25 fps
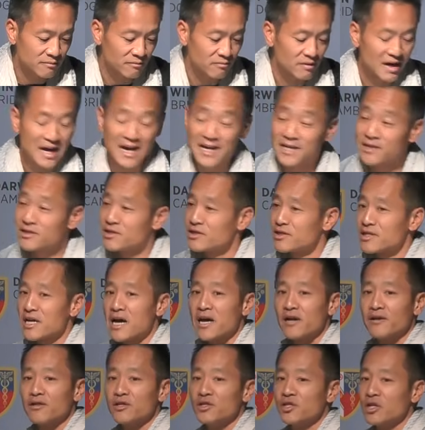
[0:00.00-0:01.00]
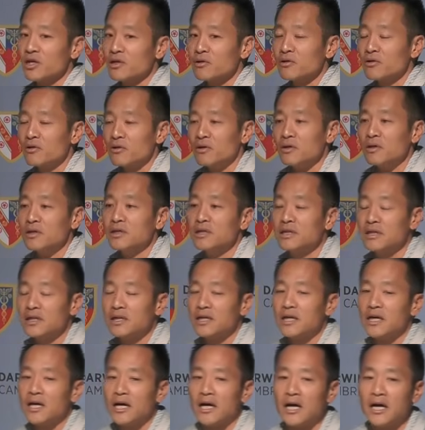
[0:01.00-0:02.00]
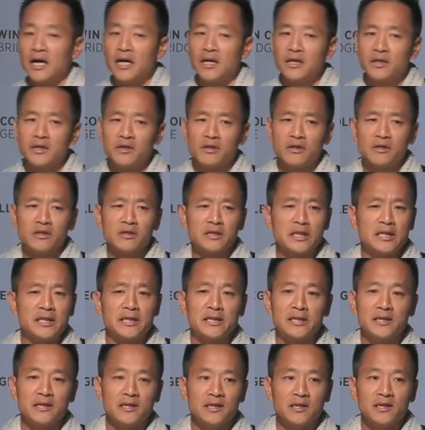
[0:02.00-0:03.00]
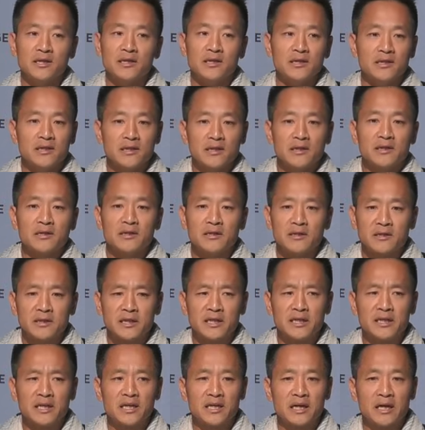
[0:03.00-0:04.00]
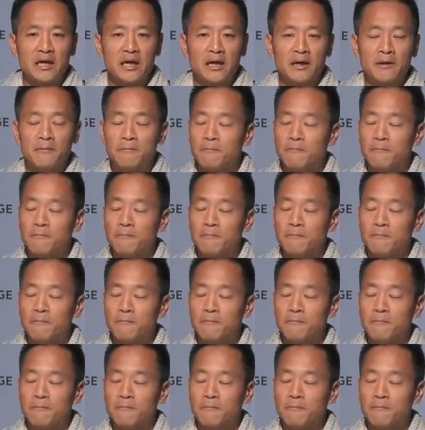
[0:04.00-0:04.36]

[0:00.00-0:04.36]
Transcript: rises out of the jungle, uh, you know, like, like, uh,